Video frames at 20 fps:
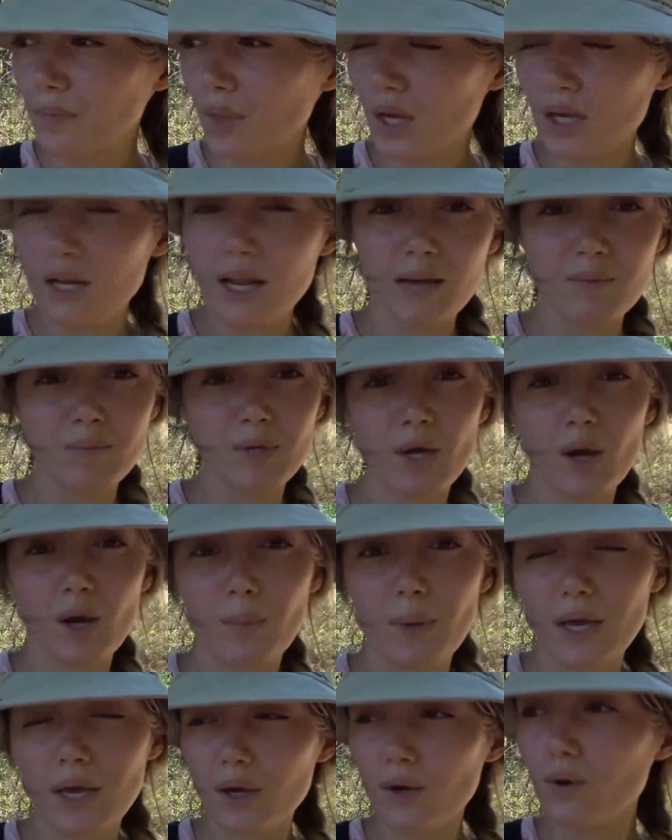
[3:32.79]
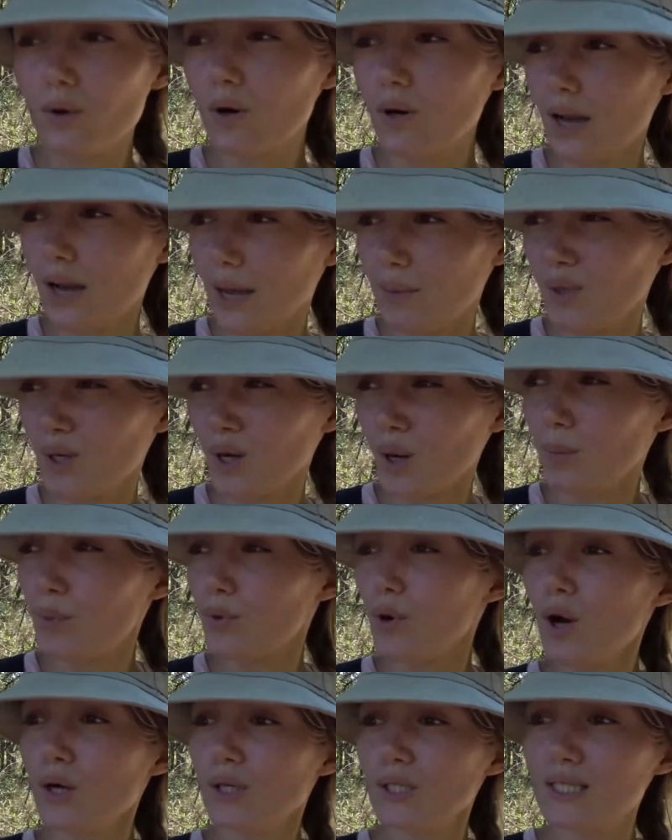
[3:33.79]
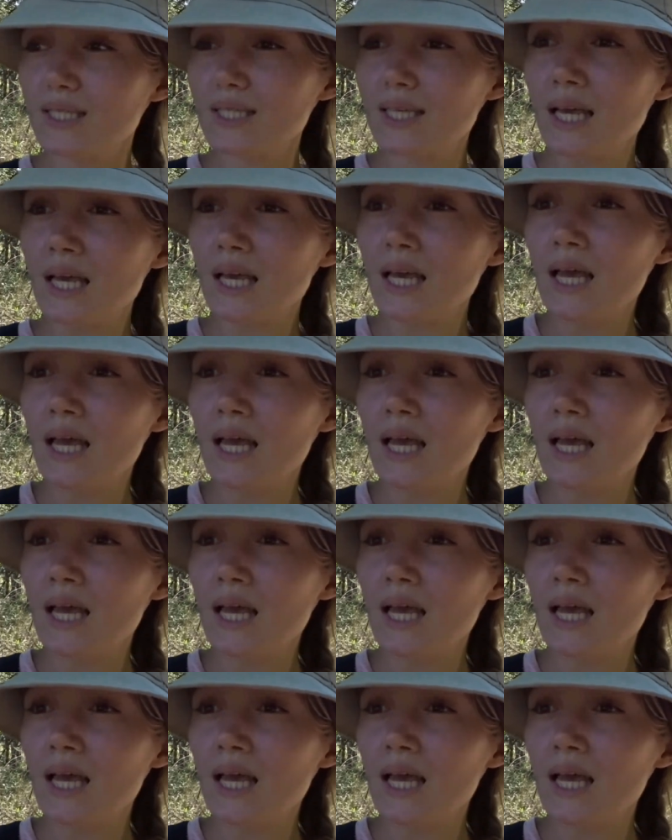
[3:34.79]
climbing uphill or climbing up rocks.